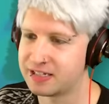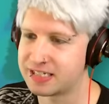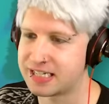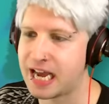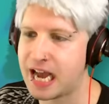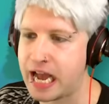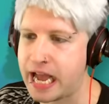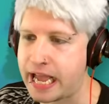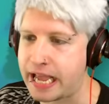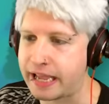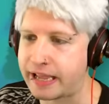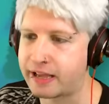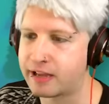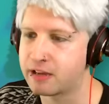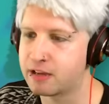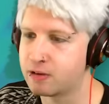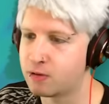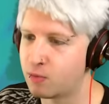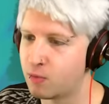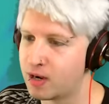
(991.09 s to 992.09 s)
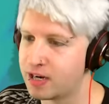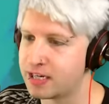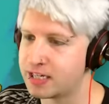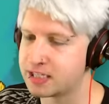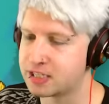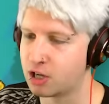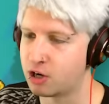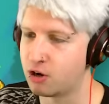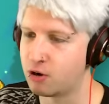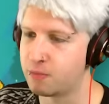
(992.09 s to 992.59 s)
Die. What
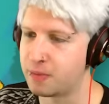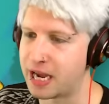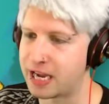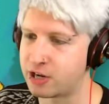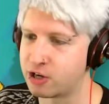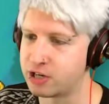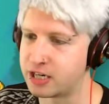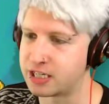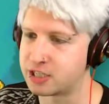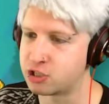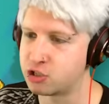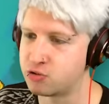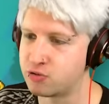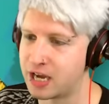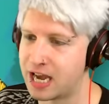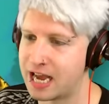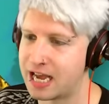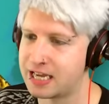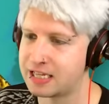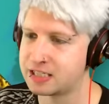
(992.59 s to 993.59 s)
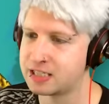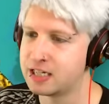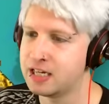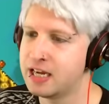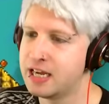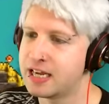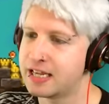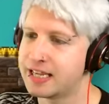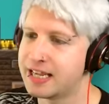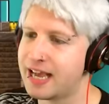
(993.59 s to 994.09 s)
is... Oh, my goodness, you guys.
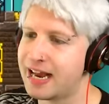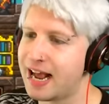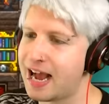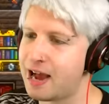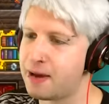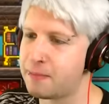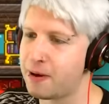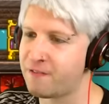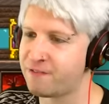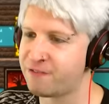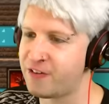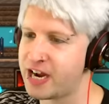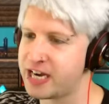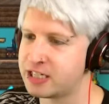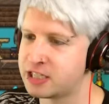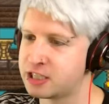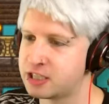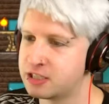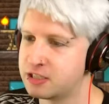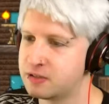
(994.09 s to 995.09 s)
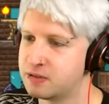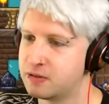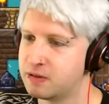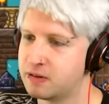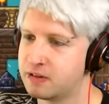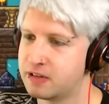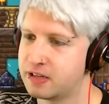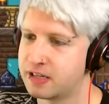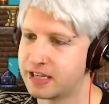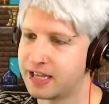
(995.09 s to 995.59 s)
Get out of my face.
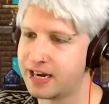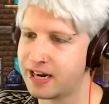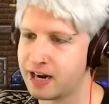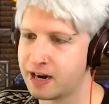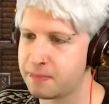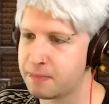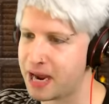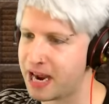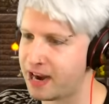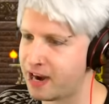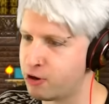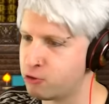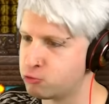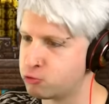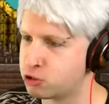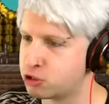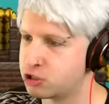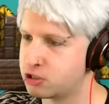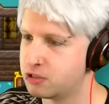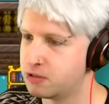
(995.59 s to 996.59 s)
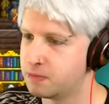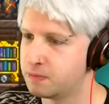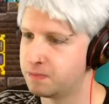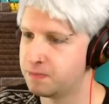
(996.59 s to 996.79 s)
Get out of my house.